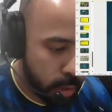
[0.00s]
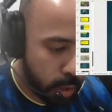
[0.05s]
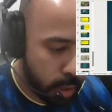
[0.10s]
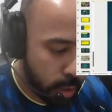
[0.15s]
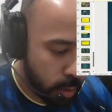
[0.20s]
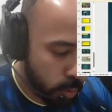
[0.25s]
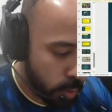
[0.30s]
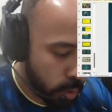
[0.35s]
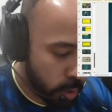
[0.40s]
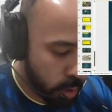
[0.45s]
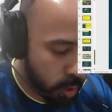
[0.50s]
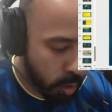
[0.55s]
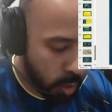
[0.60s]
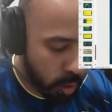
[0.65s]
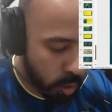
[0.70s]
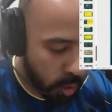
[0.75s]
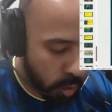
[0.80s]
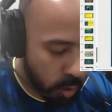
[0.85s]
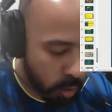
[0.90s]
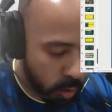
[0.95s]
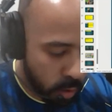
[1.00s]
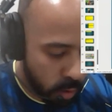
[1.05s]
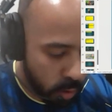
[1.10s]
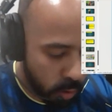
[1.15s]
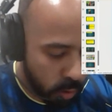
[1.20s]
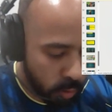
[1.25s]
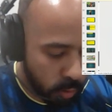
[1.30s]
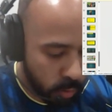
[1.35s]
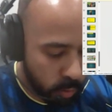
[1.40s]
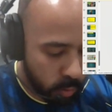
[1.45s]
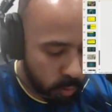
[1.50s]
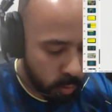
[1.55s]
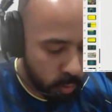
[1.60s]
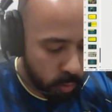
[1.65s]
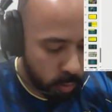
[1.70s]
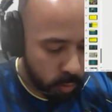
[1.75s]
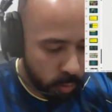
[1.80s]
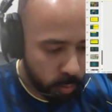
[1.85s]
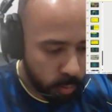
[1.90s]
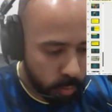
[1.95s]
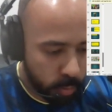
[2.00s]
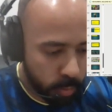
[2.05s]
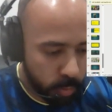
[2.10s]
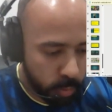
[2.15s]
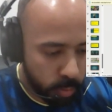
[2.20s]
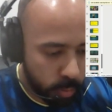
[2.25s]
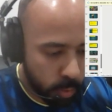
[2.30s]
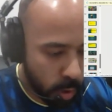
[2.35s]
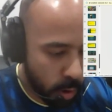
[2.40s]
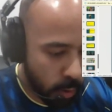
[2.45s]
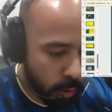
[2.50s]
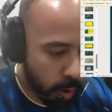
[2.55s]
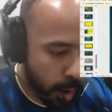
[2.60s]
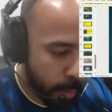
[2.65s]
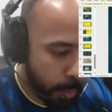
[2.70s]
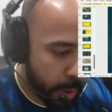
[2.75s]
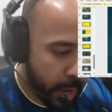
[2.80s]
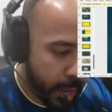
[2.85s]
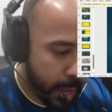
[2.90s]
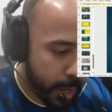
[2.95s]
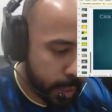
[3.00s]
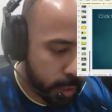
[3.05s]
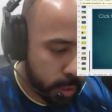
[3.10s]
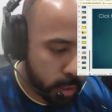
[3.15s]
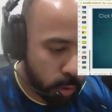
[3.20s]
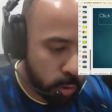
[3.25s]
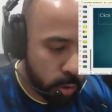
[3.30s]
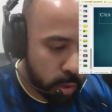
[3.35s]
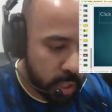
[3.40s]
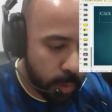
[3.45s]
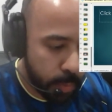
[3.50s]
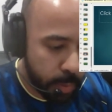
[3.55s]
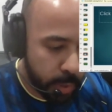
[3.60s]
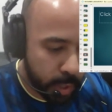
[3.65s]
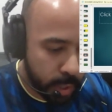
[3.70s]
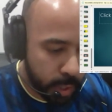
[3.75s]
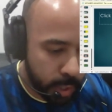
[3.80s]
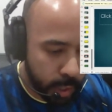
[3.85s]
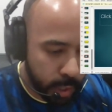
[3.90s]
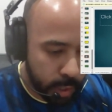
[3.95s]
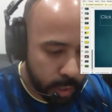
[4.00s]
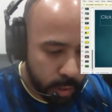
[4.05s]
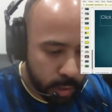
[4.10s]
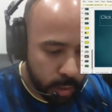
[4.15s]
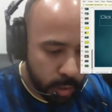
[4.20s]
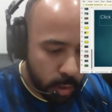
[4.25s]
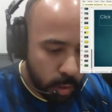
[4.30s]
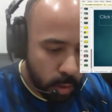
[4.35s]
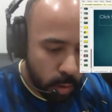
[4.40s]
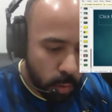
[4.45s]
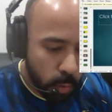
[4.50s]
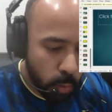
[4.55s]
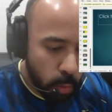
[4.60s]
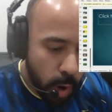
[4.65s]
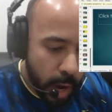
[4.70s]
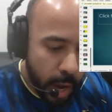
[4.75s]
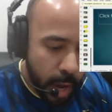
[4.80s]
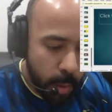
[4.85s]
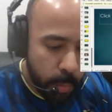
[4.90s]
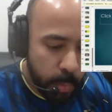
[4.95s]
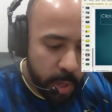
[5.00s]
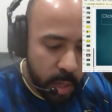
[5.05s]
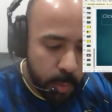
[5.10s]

Here we go. All right, bang. So typically, why